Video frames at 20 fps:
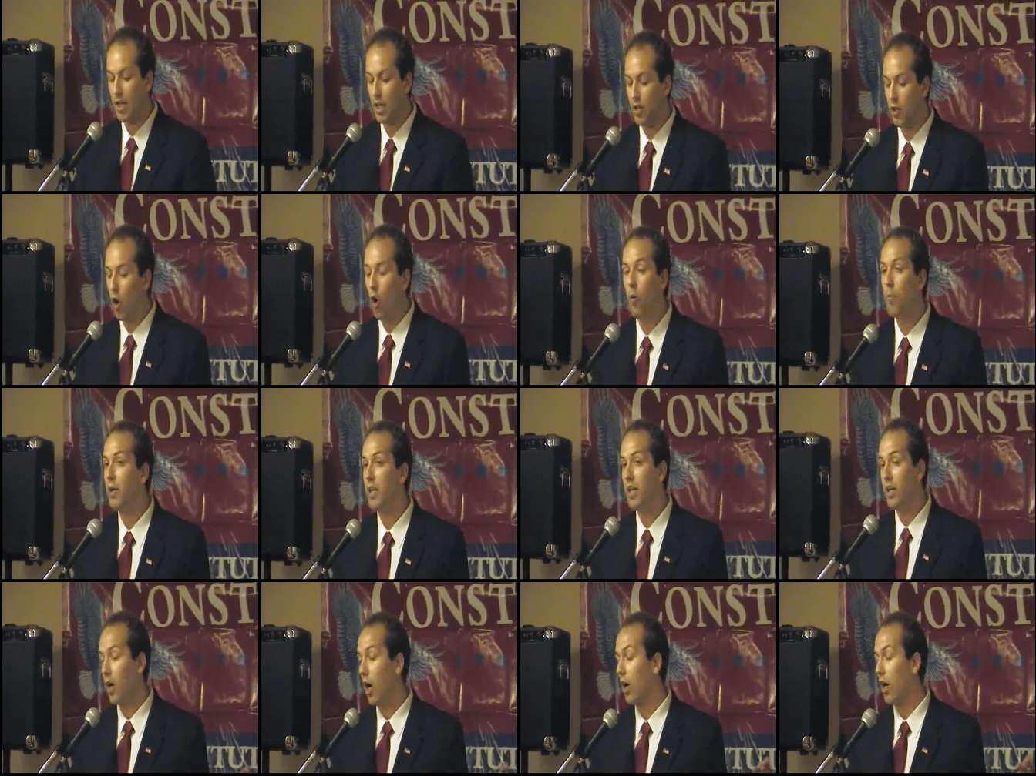And yet
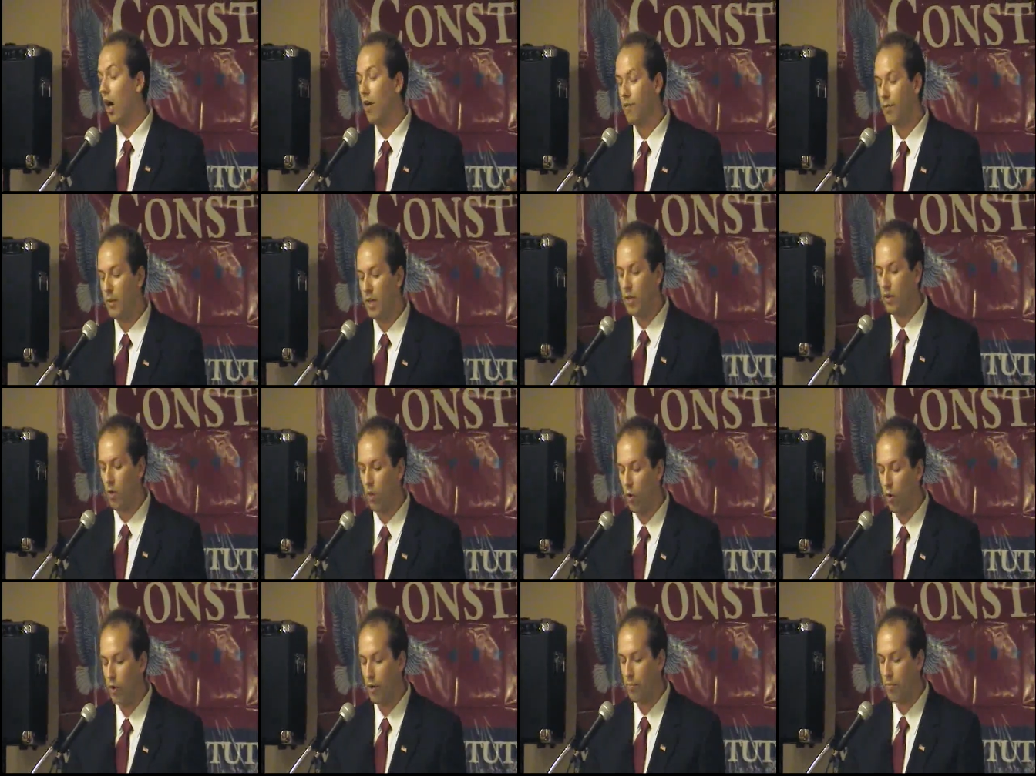nobody in our
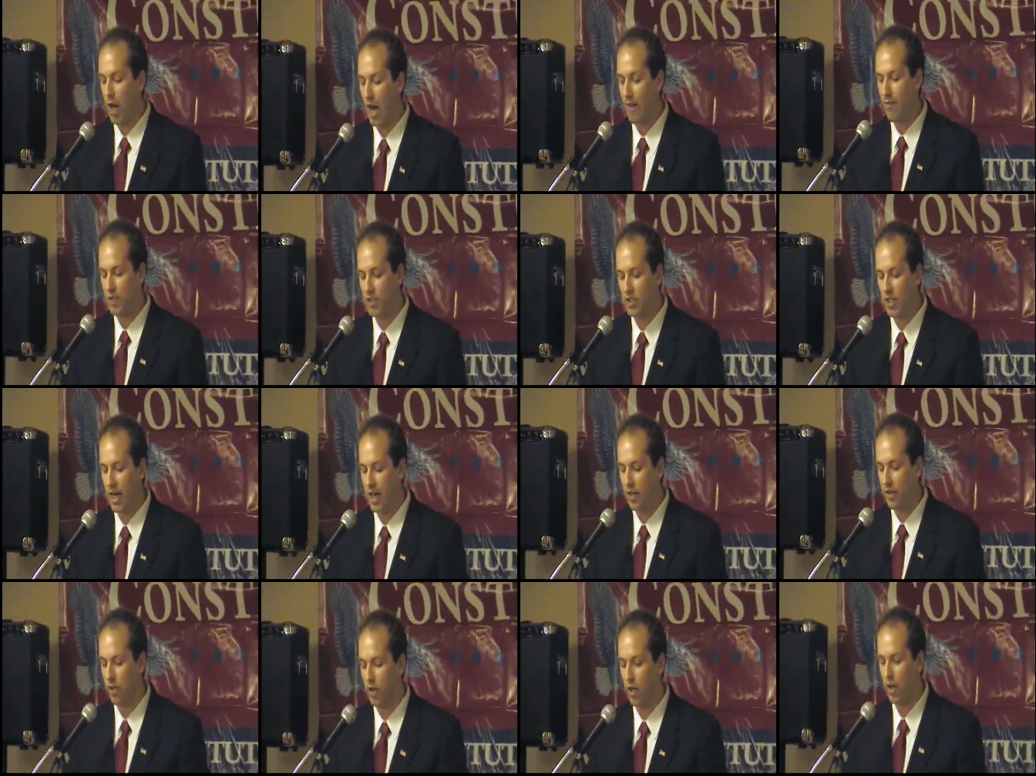government or the private
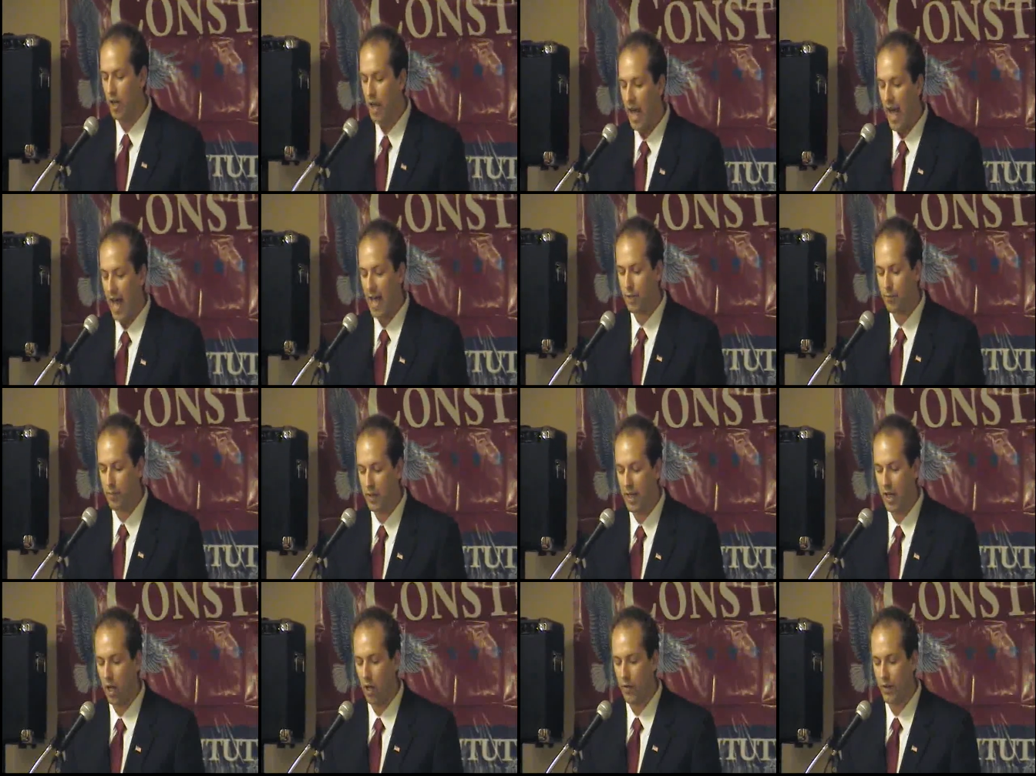sector
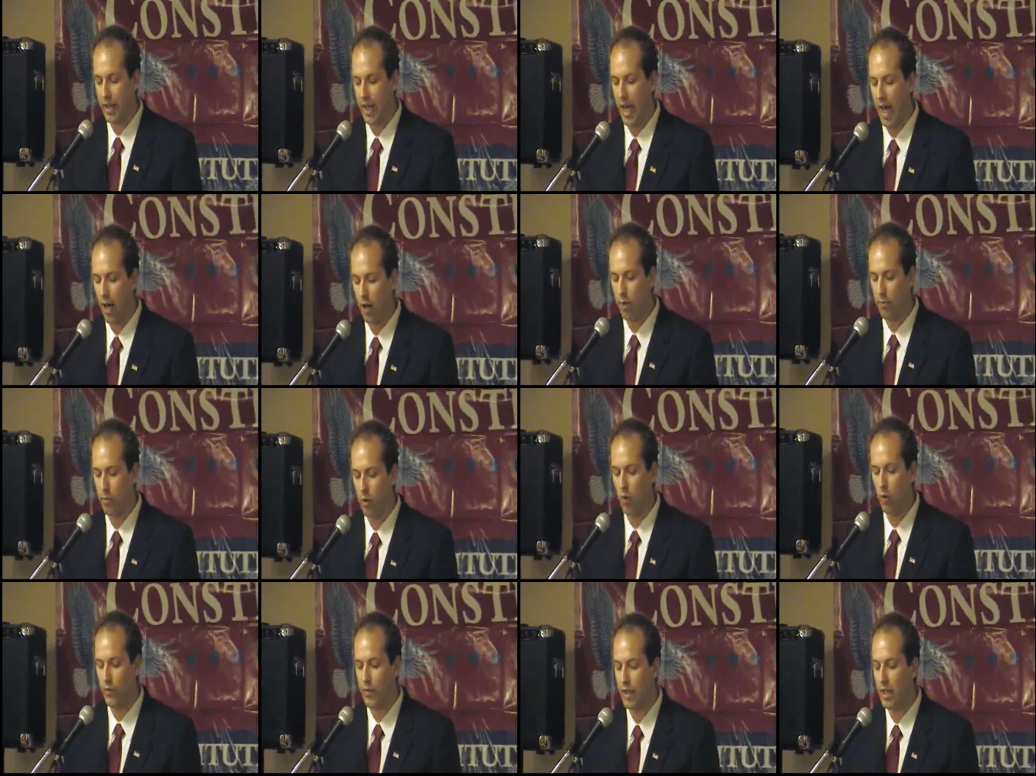has been held
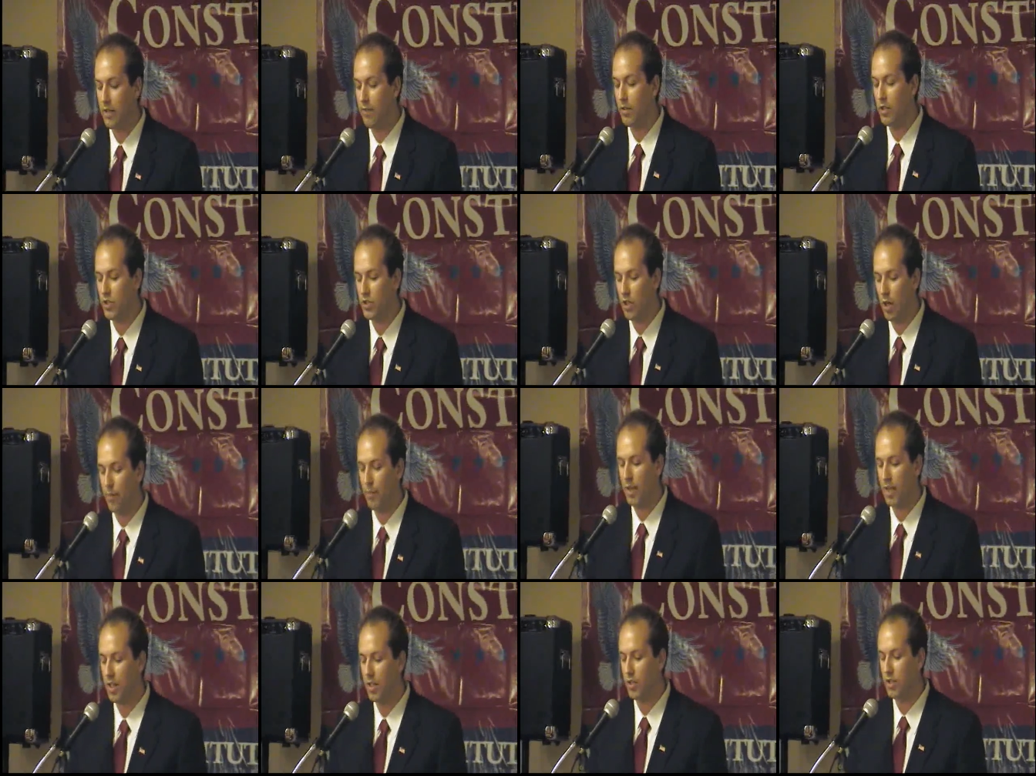accountable to even
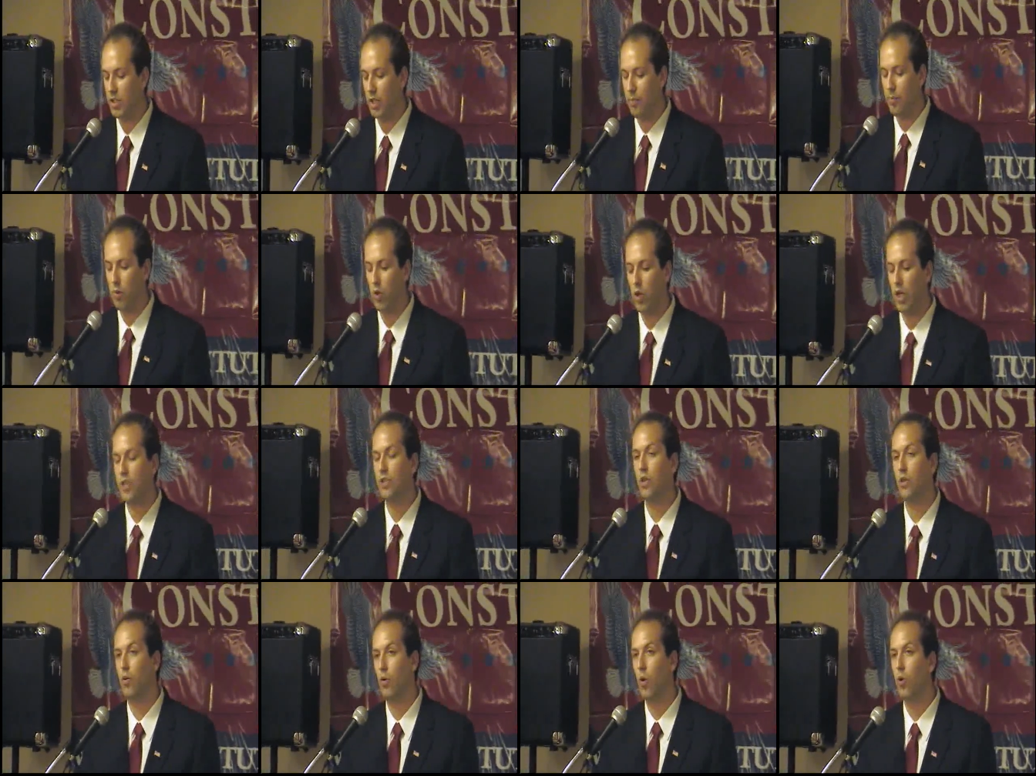something as simple
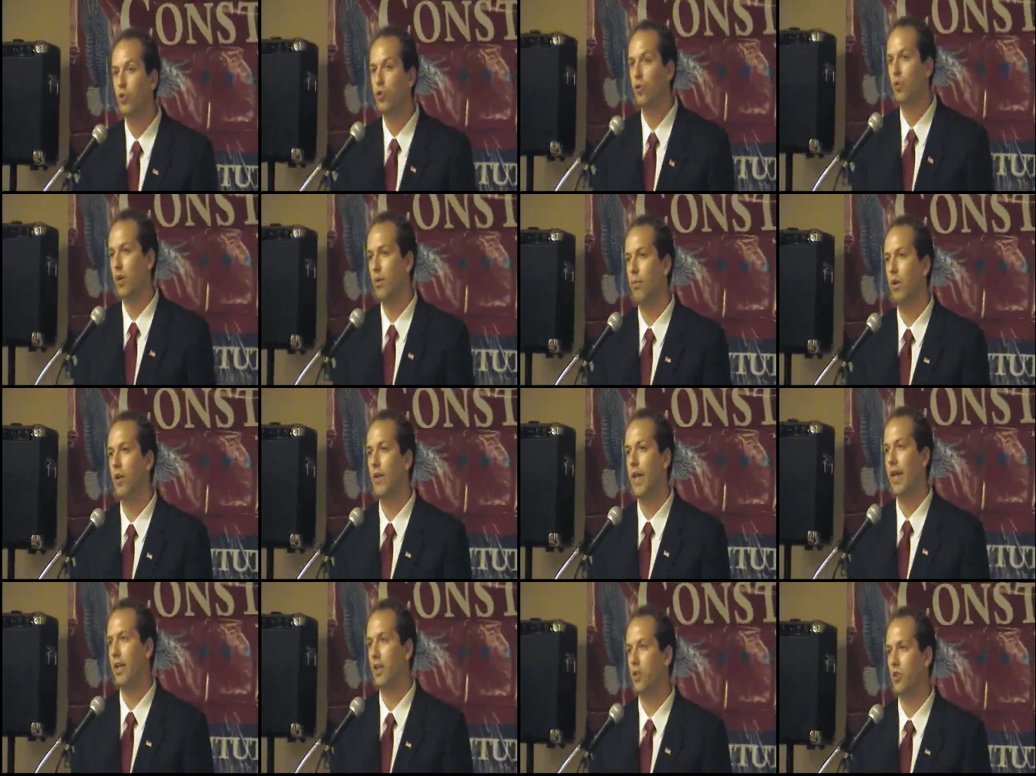as a gross
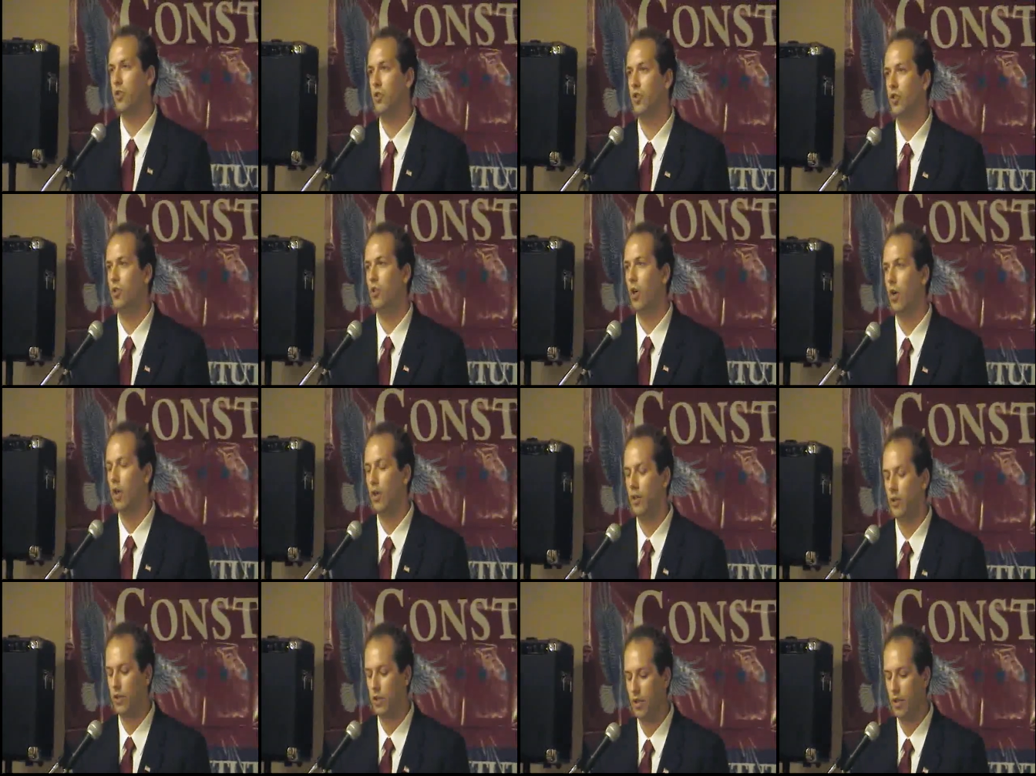criminal negligence charge.